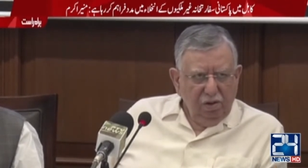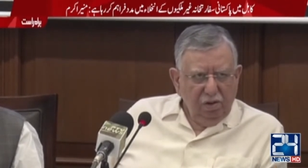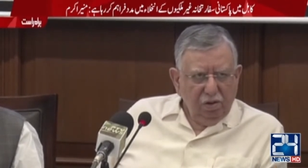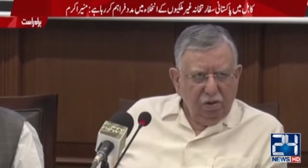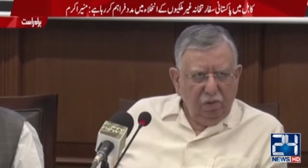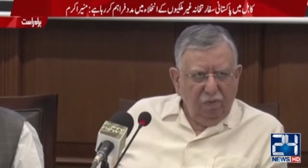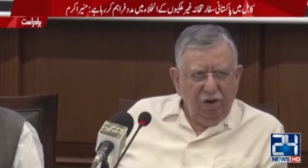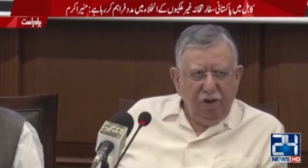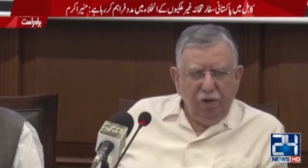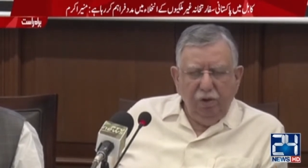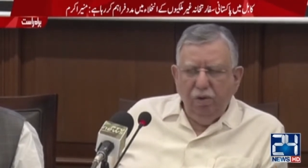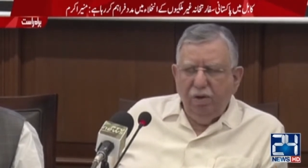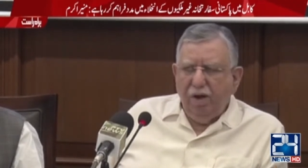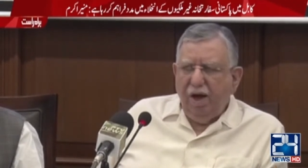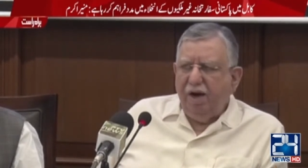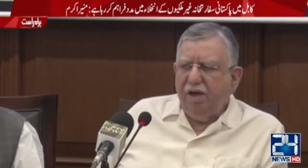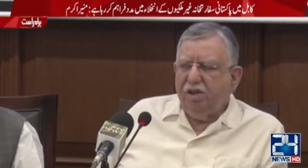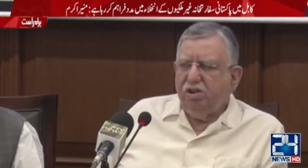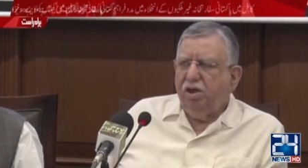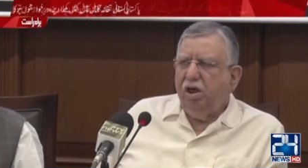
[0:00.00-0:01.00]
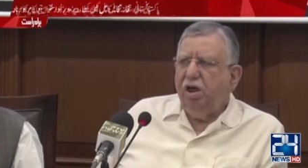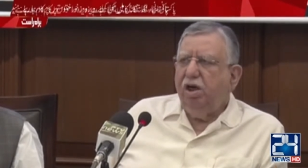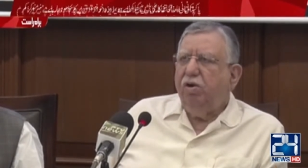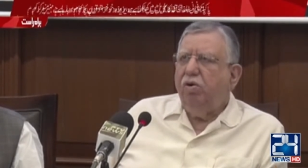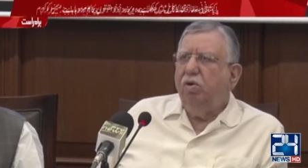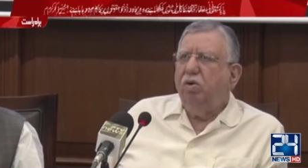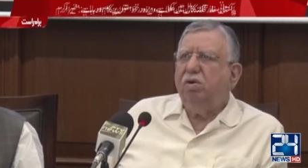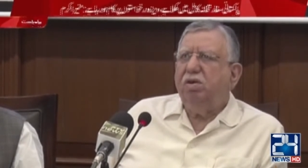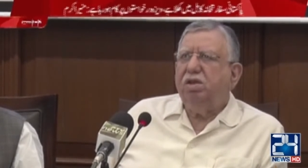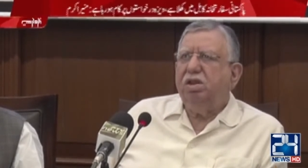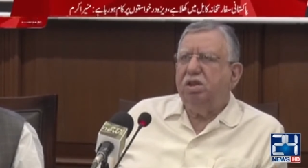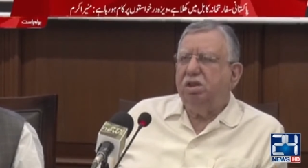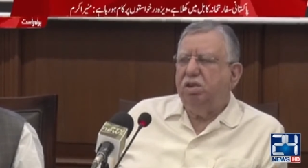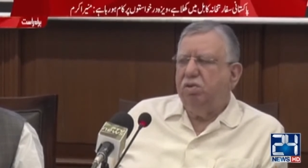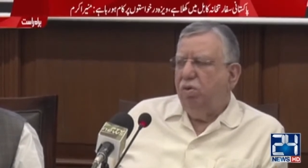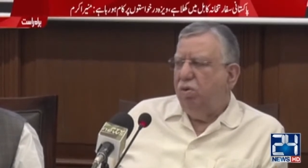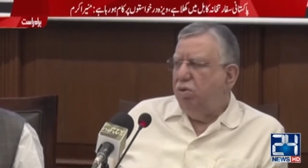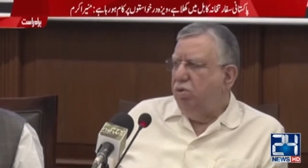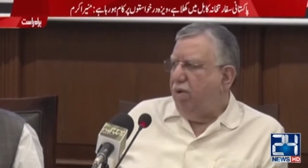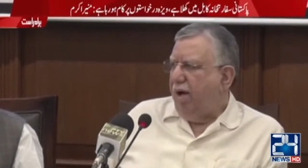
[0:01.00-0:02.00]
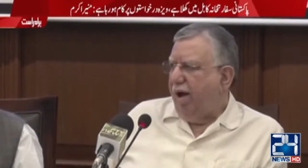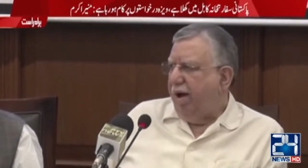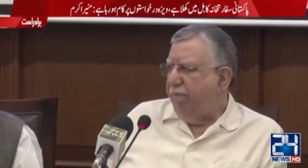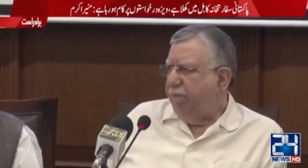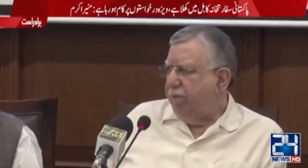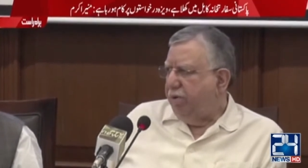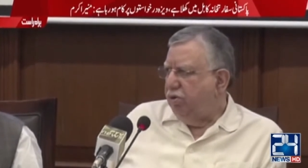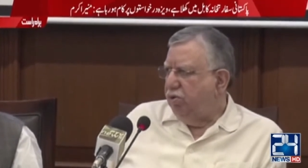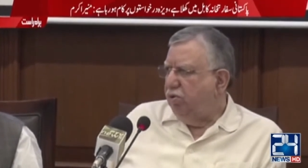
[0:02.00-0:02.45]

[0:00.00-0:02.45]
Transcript: So when you directionally know this is going to happen,